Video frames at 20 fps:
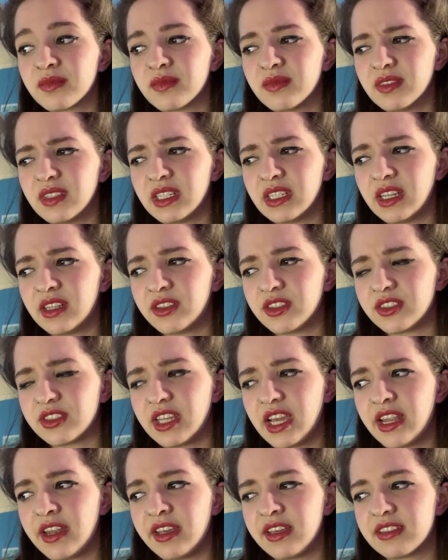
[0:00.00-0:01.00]
An
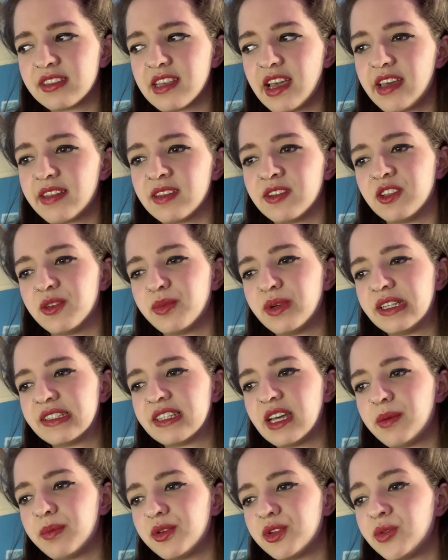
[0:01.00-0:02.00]
understanding silence breaks
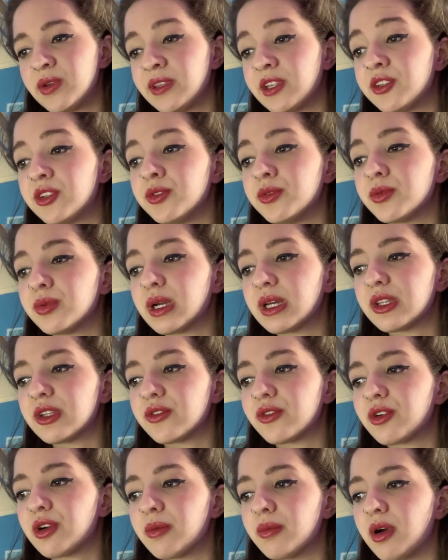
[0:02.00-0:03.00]
out between the two friends
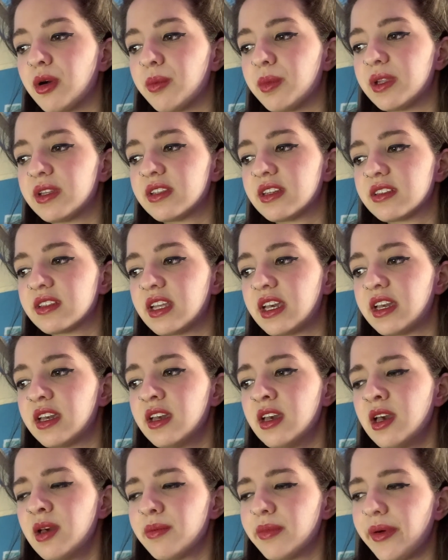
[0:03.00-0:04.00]
for a moment as they
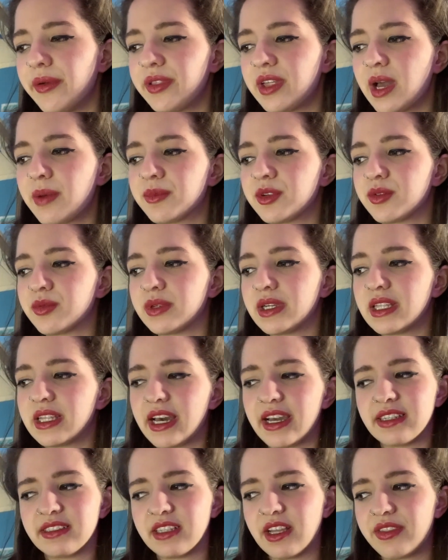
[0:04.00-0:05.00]
both come to
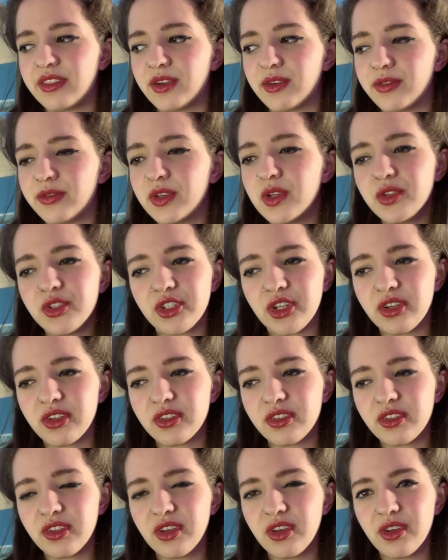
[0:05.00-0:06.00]
realize that their
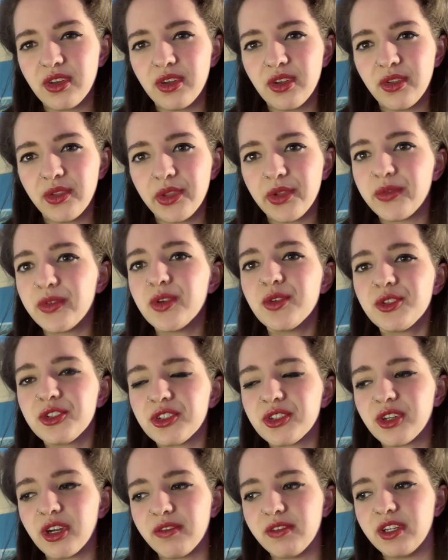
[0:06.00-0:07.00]
futures, the
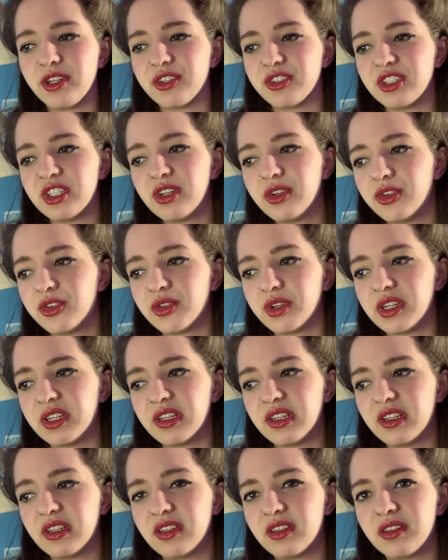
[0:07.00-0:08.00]
future of their children,
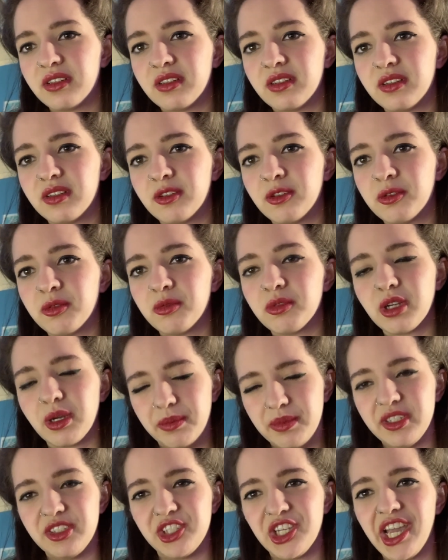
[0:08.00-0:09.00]
were up
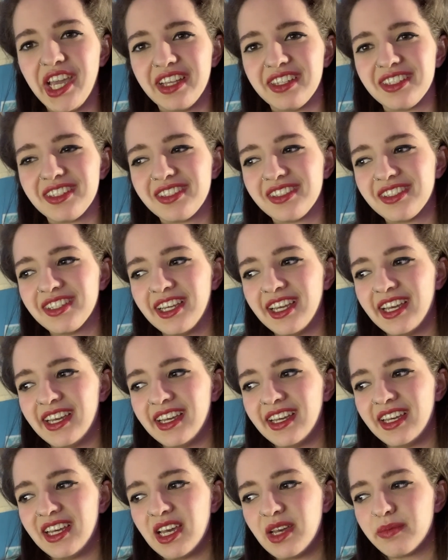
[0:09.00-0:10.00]
to chance.
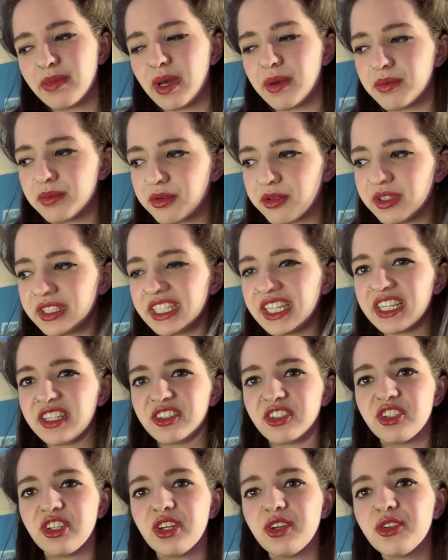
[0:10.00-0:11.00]
By
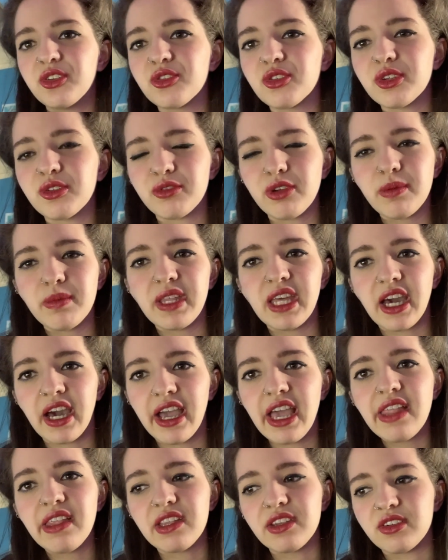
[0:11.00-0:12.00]
bringing children from the
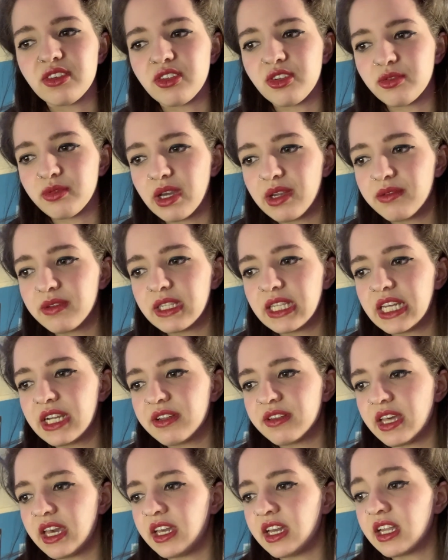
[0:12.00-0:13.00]
island to Renvelier,
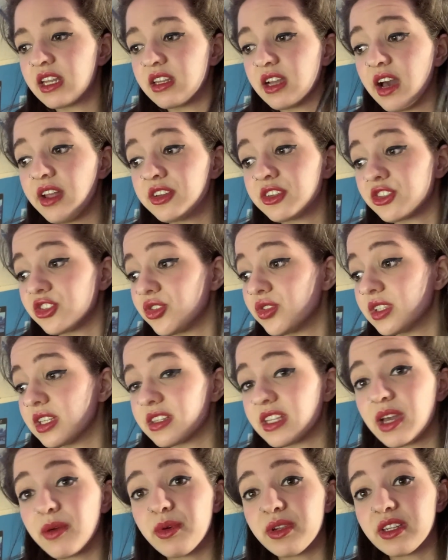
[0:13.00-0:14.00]
they could not ensure that
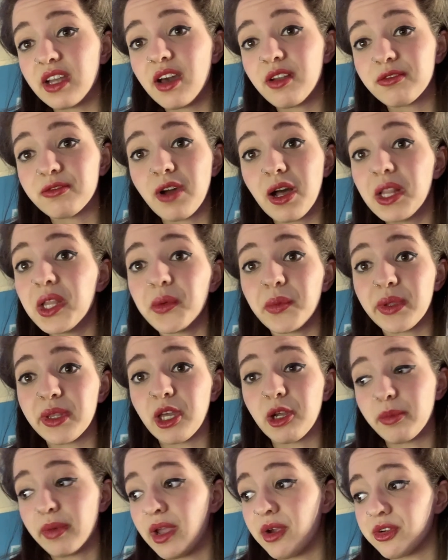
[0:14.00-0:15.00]
they would not follow in
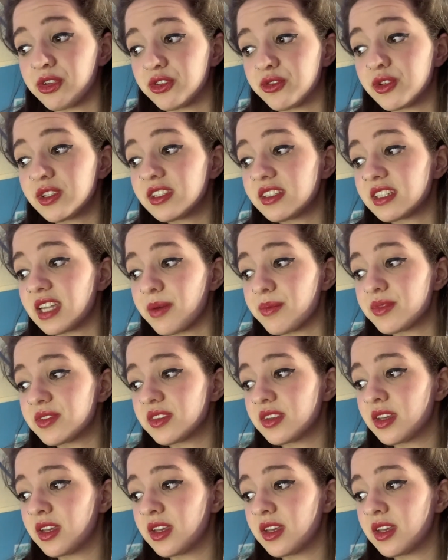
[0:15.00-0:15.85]
their parents' footsteps.